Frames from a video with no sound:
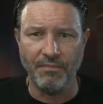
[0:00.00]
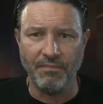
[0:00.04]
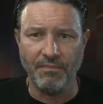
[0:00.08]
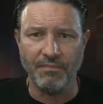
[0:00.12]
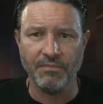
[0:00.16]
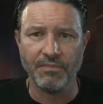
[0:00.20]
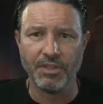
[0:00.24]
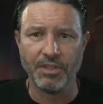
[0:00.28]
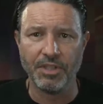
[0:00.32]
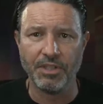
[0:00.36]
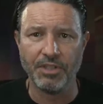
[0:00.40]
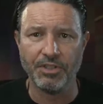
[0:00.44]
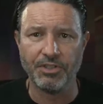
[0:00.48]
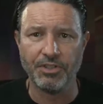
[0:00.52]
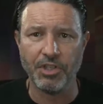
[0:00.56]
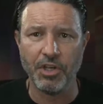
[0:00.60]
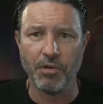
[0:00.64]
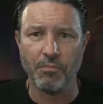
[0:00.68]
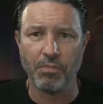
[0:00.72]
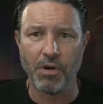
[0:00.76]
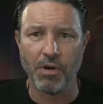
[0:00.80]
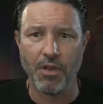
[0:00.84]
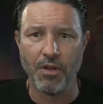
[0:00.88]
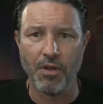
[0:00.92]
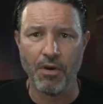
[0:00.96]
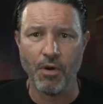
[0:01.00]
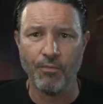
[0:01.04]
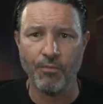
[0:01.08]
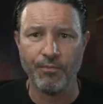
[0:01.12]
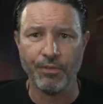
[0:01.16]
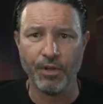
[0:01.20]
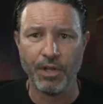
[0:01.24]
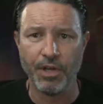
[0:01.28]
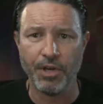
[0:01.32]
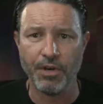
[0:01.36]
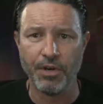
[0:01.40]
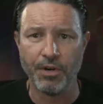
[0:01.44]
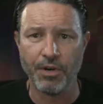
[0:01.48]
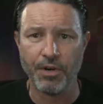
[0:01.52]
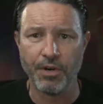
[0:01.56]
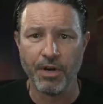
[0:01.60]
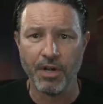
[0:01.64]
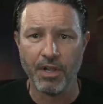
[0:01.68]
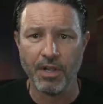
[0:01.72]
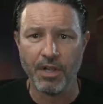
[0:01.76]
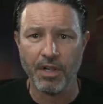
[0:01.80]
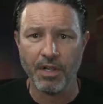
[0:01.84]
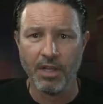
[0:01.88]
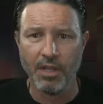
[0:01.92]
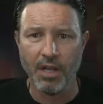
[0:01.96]
good to see you, brother. Hopefully you're
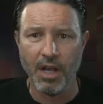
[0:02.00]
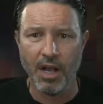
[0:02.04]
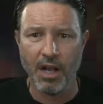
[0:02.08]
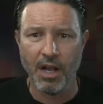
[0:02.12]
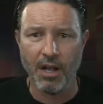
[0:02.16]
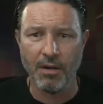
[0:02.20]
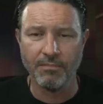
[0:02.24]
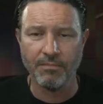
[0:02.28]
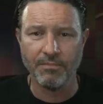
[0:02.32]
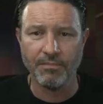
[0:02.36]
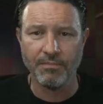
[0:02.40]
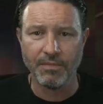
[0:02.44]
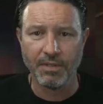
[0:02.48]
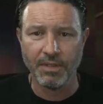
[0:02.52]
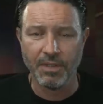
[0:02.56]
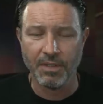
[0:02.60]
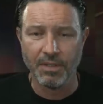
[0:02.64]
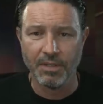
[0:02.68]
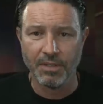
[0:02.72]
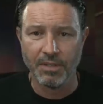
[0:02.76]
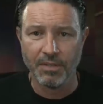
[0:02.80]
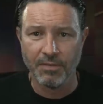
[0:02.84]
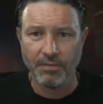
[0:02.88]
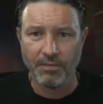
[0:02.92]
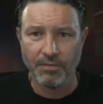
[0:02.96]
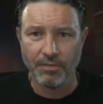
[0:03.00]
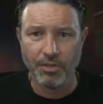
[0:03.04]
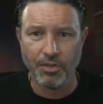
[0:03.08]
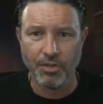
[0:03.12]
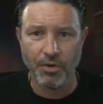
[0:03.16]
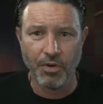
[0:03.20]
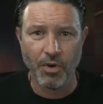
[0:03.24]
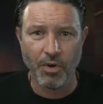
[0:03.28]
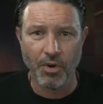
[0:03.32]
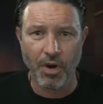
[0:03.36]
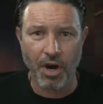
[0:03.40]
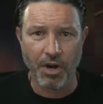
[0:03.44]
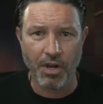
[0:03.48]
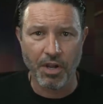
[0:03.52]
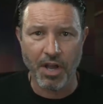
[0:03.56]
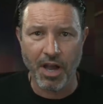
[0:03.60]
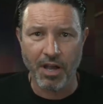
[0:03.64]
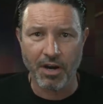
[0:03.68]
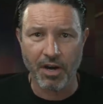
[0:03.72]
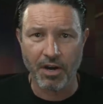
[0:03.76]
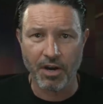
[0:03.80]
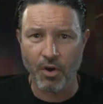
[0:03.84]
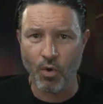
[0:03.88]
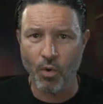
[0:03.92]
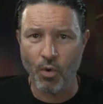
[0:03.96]
um, doing okay. Are you out
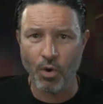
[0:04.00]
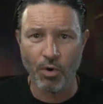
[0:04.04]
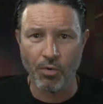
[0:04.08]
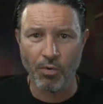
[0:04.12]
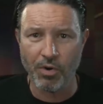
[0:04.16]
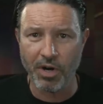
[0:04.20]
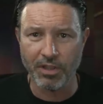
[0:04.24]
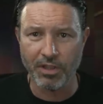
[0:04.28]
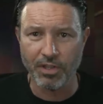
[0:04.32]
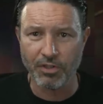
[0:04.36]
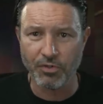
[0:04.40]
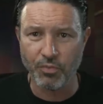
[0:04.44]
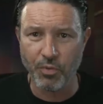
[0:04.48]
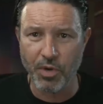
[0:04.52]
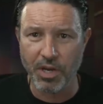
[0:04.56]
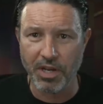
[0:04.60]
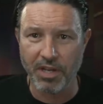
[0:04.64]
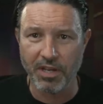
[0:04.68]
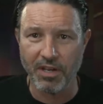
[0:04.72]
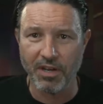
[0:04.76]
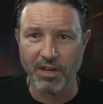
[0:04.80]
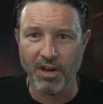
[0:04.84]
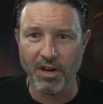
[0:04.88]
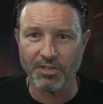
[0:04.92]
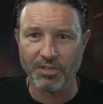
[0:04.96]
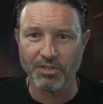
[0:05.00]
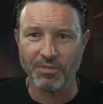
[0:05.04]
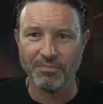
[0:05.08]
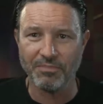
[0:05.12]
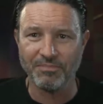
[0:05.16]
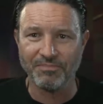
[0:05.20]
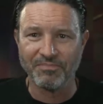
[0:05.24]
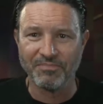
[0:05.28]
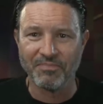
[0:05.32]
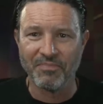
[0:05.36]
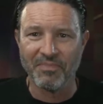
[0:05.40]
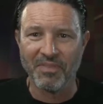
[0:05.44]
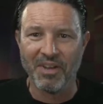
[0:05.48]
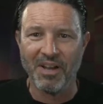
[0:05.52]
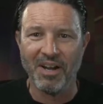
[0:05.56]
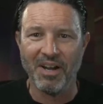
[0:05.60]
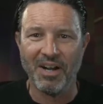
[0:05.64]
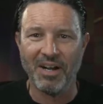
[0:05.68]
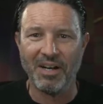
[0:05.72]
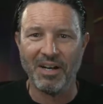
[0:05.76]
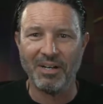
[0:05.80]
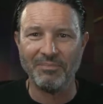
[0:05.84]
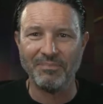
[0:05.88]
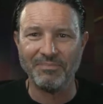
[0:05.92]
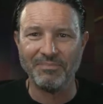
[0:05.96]
on an oil rig this week? Awesome.
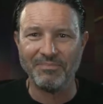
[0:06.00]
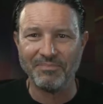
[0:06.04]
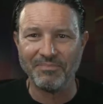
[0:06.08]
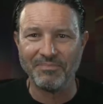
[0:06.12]
Um,